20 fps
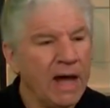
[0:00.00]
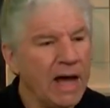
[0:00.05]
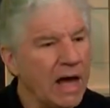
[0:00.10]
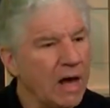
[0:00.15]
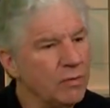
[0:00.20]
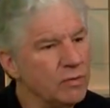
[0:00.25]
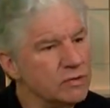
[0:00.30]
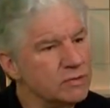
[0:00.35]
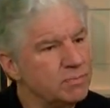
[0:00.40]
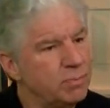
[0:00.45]

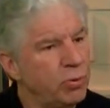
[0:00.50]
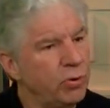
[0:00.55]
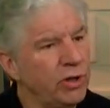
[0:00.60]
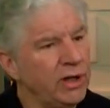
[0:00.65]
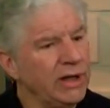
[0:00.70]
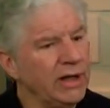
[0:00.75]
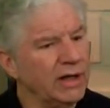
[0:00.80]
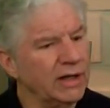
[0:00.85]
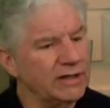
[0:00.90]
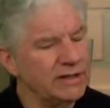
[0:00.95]
I was
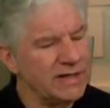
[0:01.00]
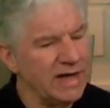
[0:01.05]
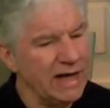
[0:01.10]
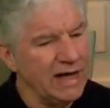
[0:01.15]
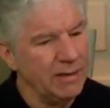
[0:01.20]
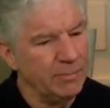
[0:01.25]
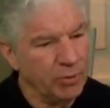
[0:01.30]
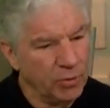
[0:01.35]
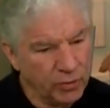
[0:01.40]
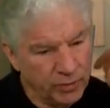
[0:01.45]
putting a
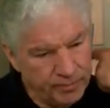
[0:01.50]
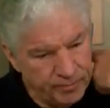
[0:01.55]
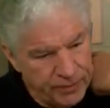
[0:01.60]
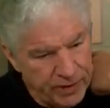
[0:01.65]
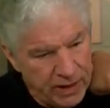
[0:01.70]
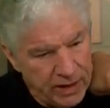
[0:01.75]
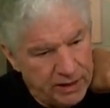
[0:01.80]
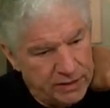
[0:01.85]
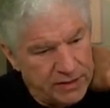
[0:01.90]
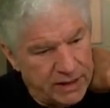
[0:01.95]
table
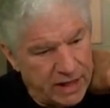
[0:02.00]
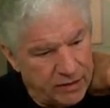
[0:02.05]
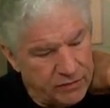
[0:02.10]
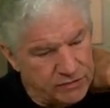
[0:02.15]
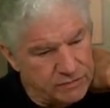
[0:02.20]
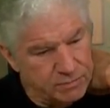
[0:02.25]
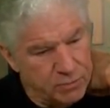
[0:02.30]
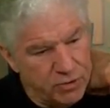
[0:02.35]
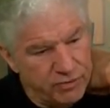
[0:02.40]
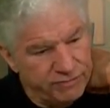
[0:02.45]
that I
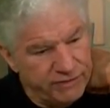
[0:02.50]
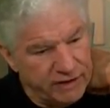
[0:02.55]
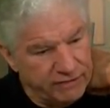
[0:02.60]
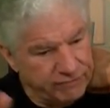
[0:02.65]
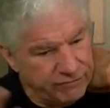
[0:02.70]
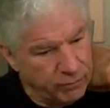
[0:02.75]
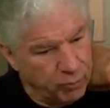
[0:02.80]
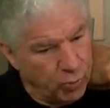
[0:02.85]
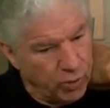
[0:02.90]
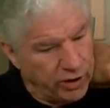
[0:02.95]
was moving
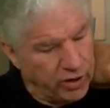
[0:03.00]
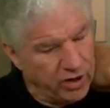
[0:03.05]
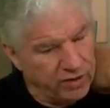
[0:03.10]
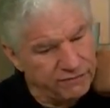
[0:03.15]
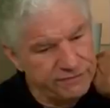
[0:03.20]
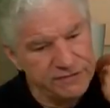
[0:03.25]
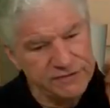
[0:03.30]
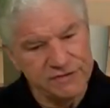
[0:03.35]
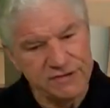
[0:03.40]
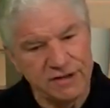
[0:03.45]
from one office